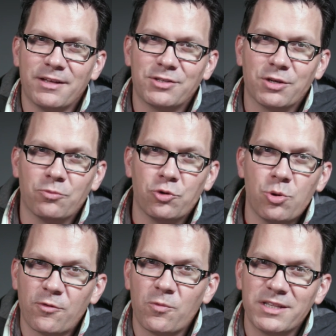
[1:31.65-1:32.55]
So
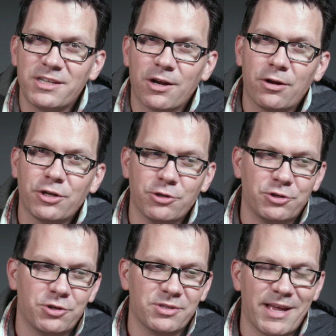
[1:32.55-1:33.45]
whoever wins here, you
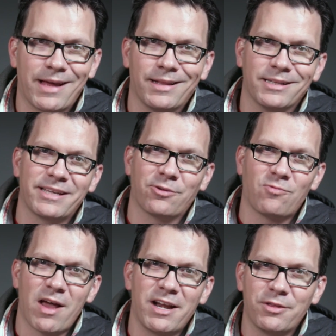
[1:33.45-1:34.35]
choose that. Let's get
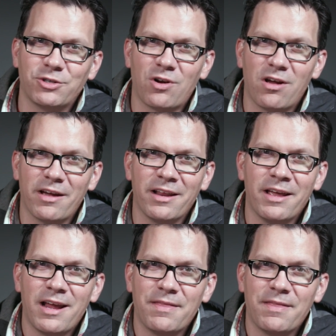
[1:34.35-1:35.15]
right into the drawing.